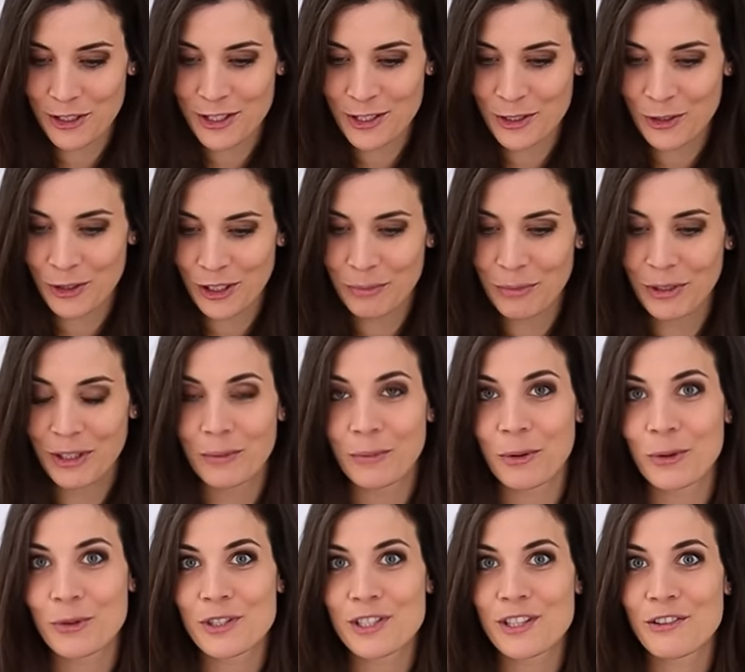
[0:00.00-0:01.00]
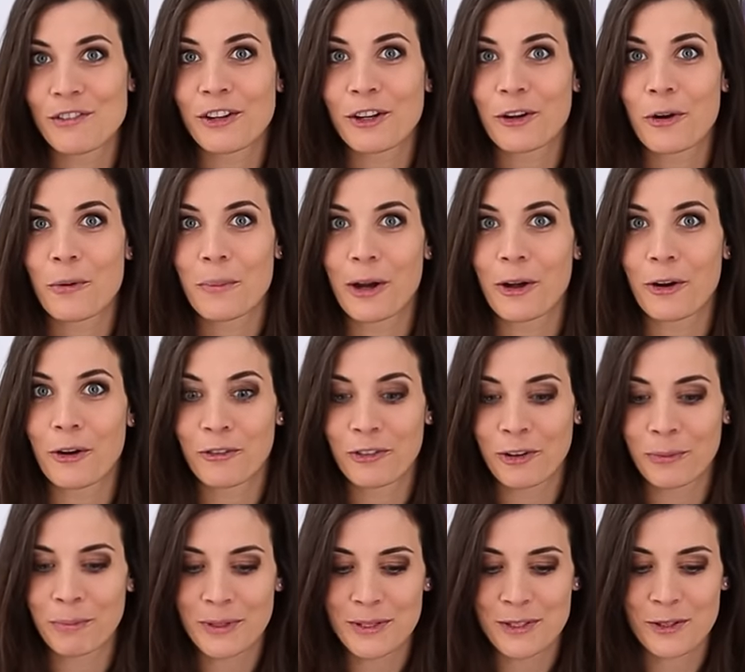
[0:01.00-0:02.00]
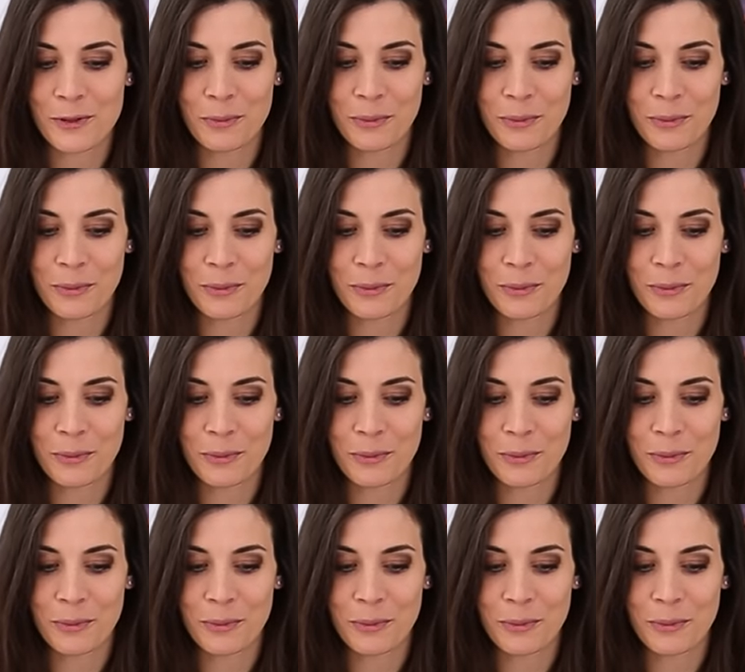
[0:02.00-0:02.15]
is gonna be the most difficult part of the puzzle,